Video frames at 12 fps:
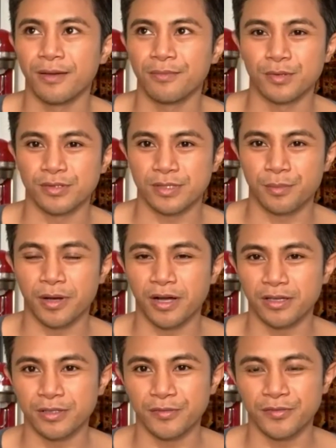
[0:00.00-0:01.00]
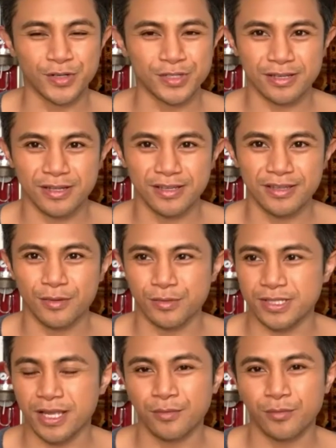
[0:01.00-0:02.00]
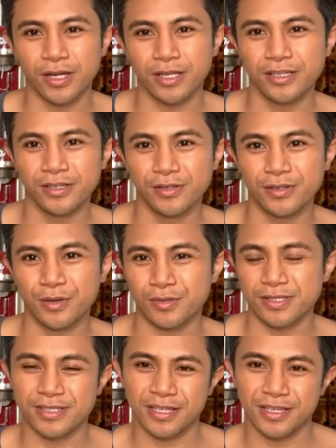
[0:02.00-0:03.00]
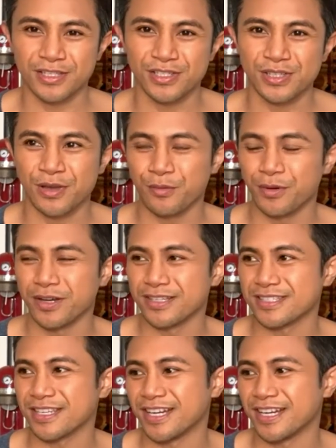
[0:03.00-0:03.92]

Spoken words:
There was DePaul University, there was NYU, there was Tisch, there was,